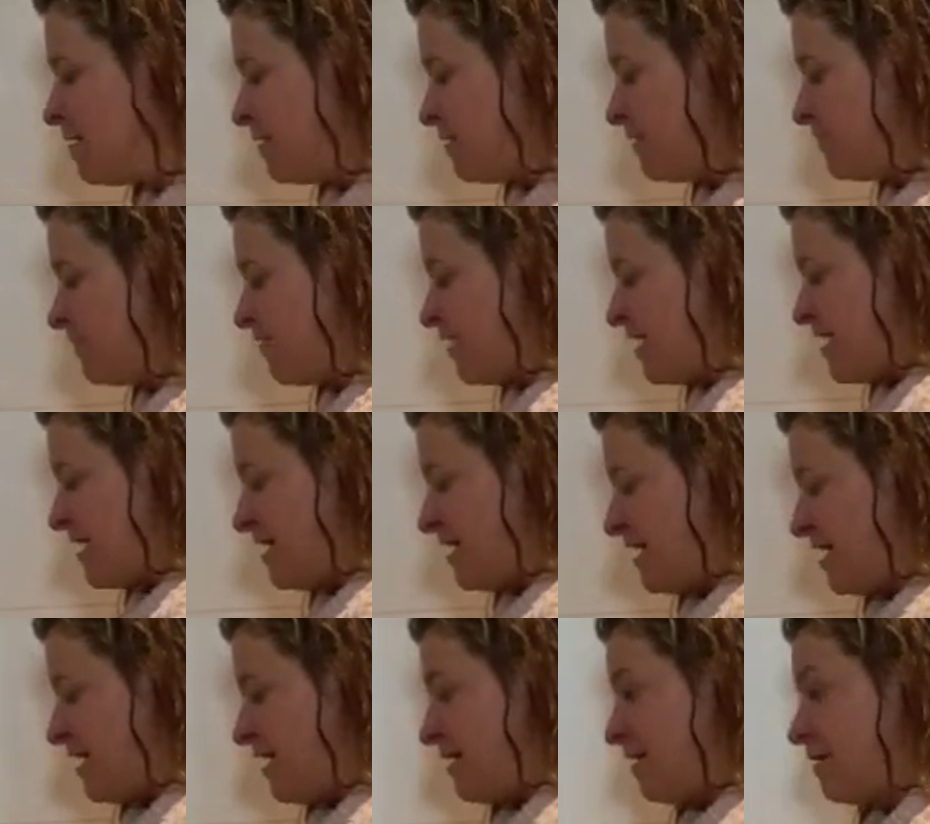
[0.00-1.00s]
For
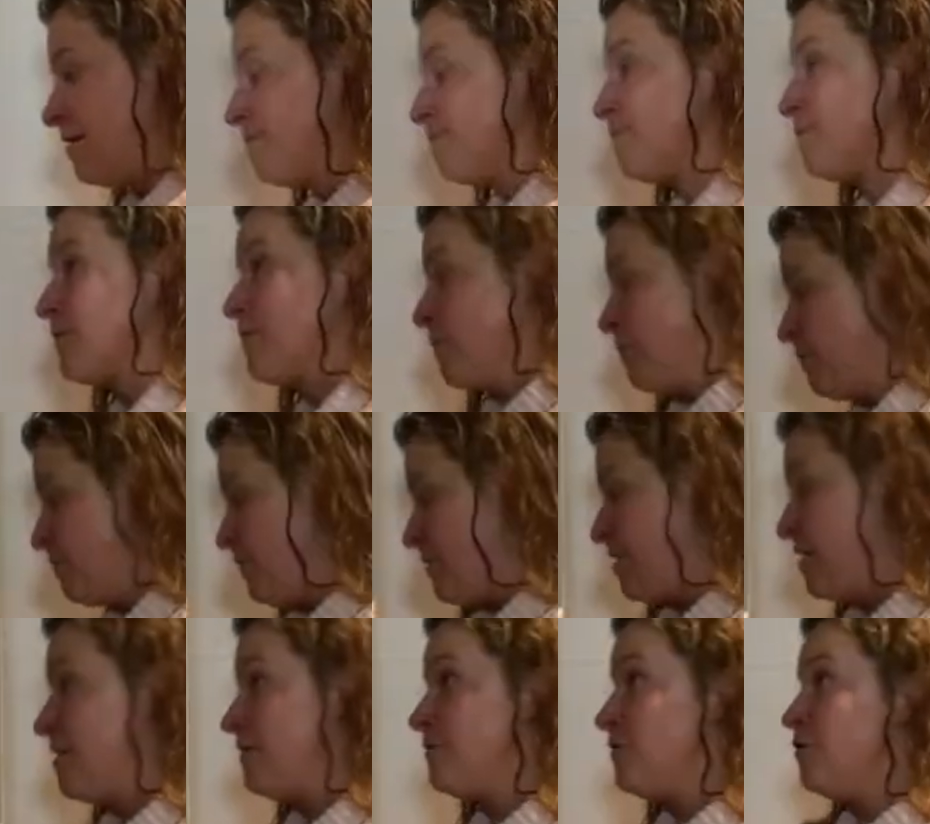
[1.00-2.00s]
any
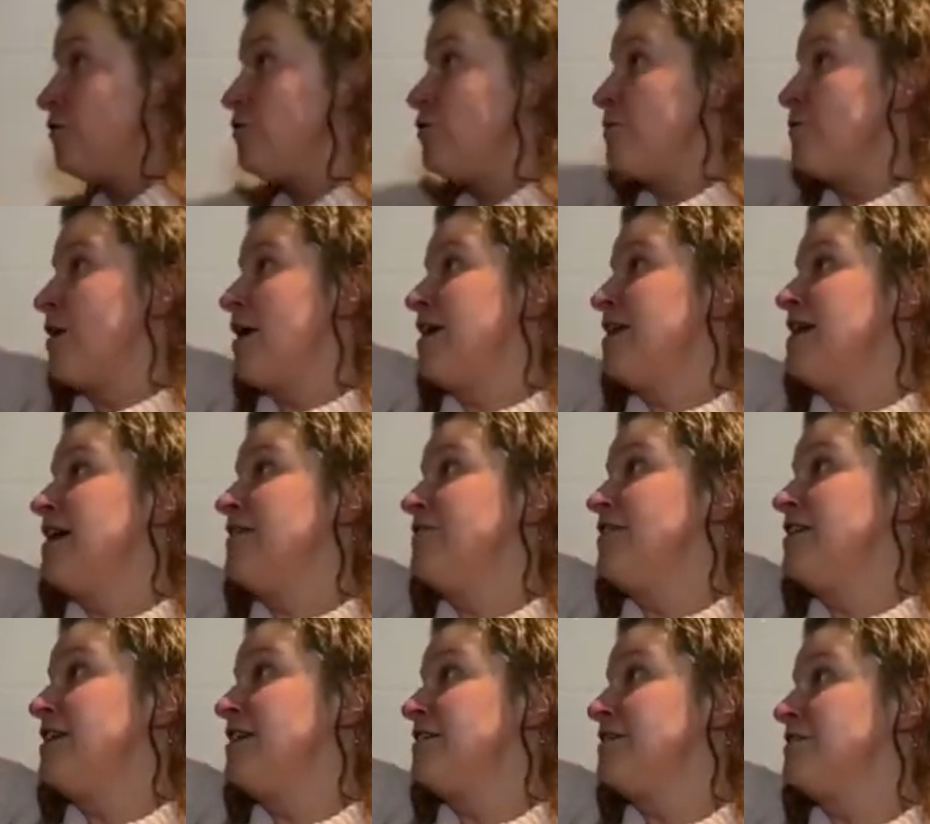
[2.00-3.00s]
of you who might have
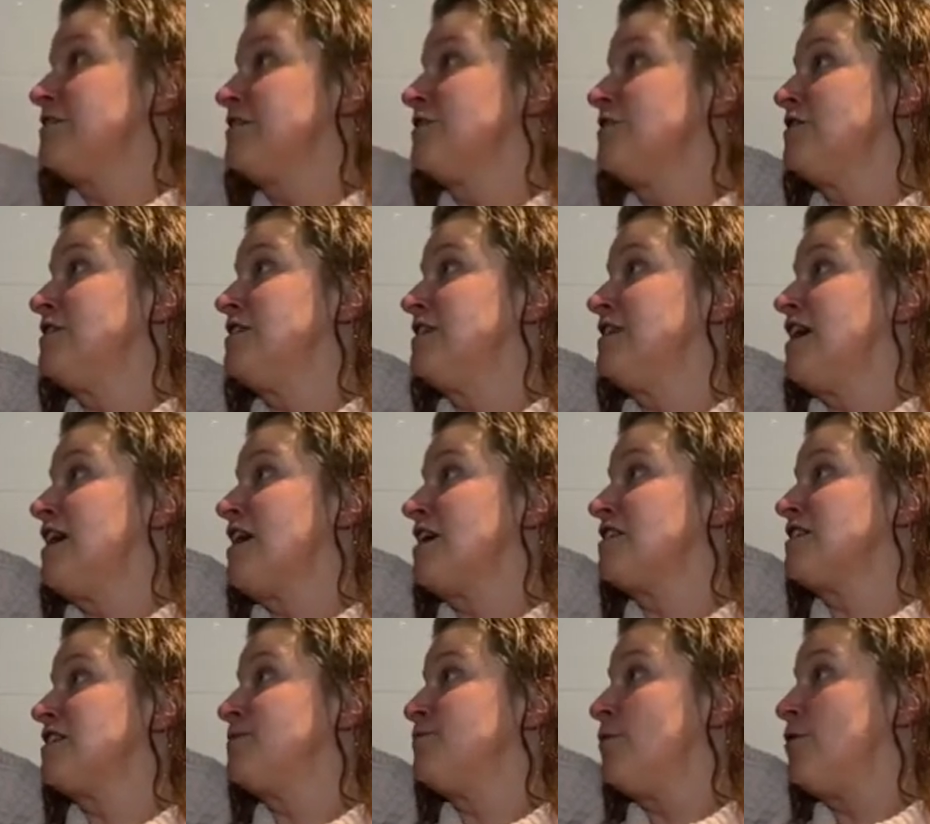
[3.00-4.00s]
any little sort of dark
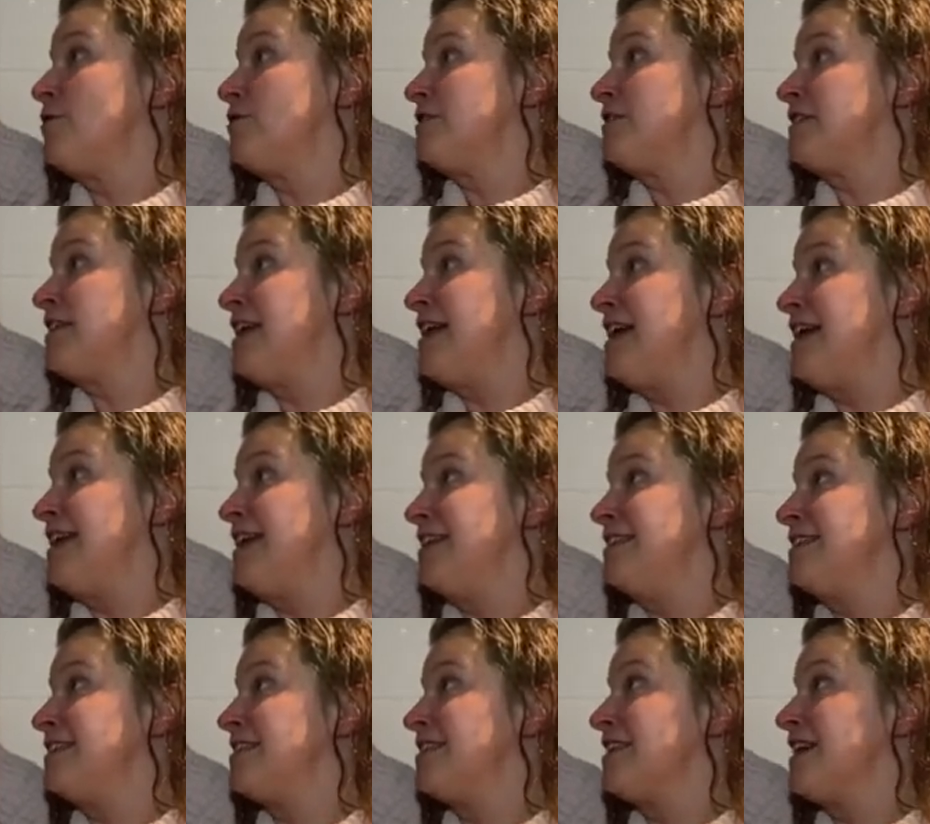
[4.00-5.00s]
spots
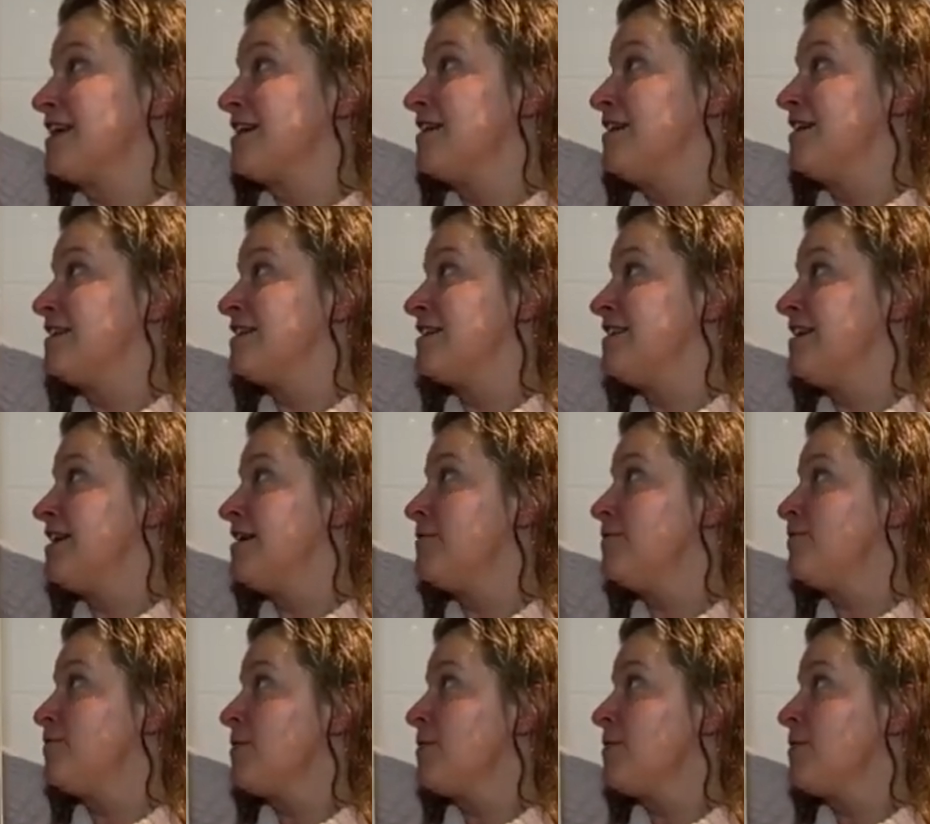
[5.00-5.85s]
and that kind of thing.